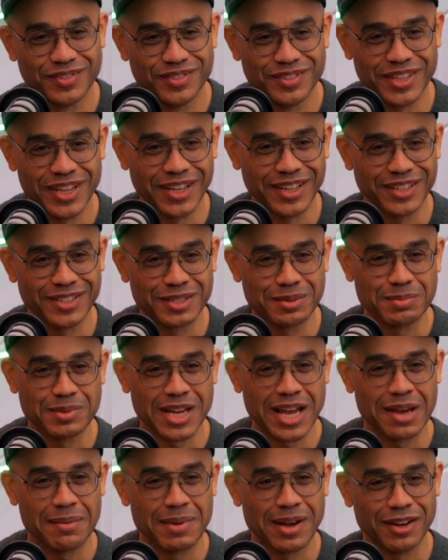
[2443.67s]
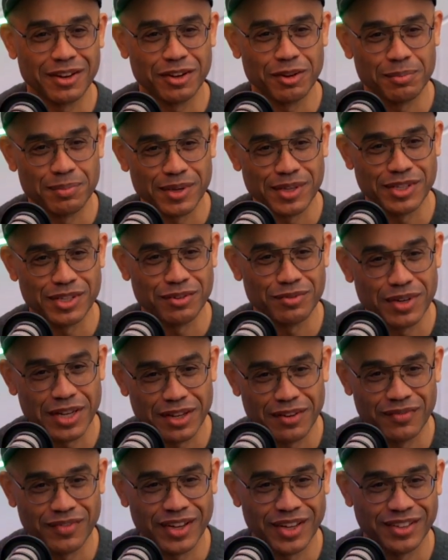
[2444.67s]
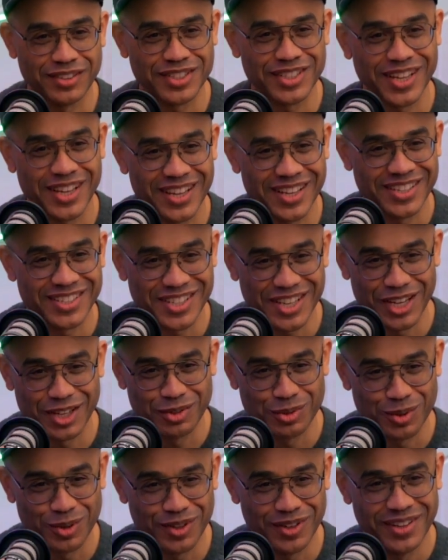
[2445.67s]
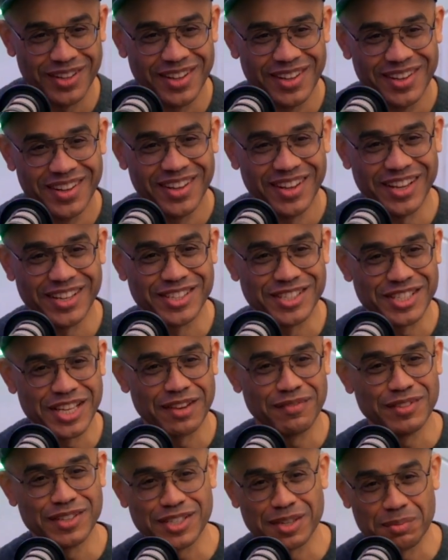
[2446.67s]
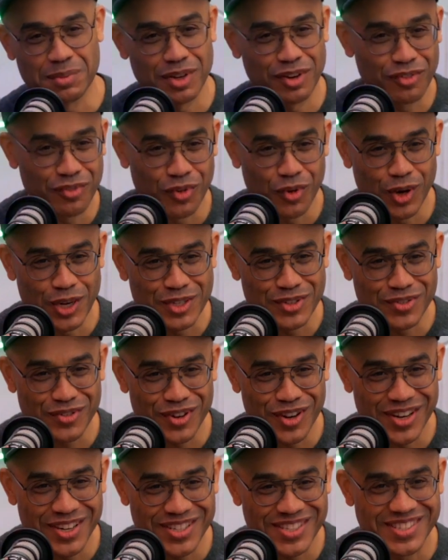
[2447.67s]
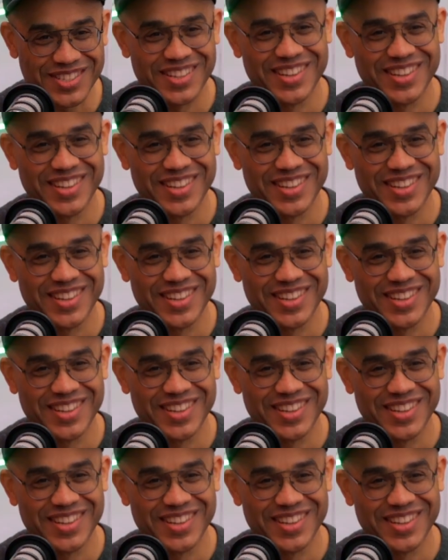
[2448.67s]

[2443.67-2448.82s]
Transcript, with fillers: taking some time out of your busy reInvent schedule and yeah. saving some of your voice for us.